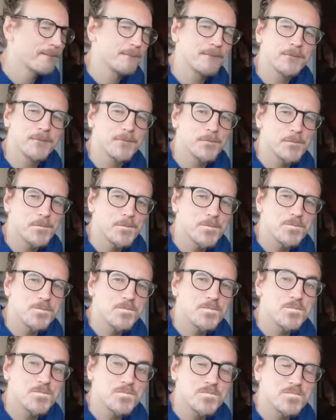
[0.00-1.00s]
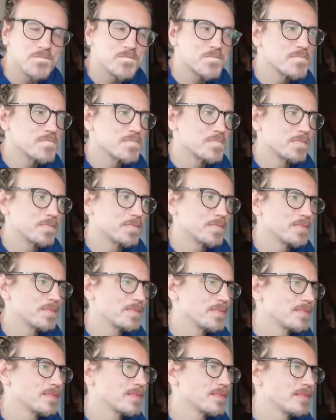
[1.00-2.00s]

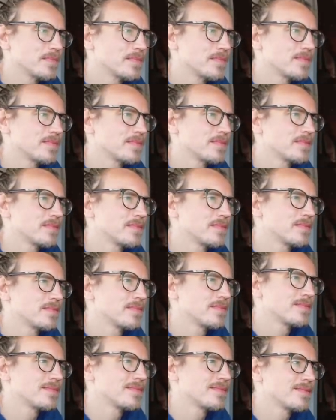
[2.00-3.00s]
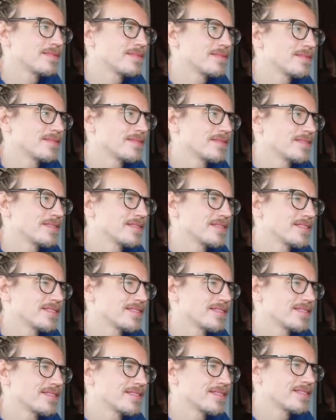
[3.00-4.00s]

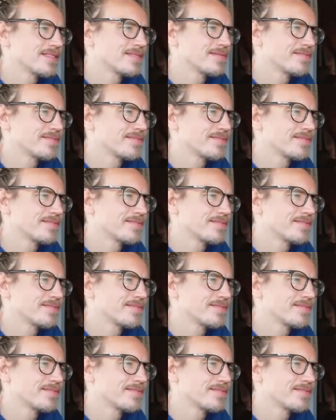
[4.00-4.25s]
The person shown says nothing.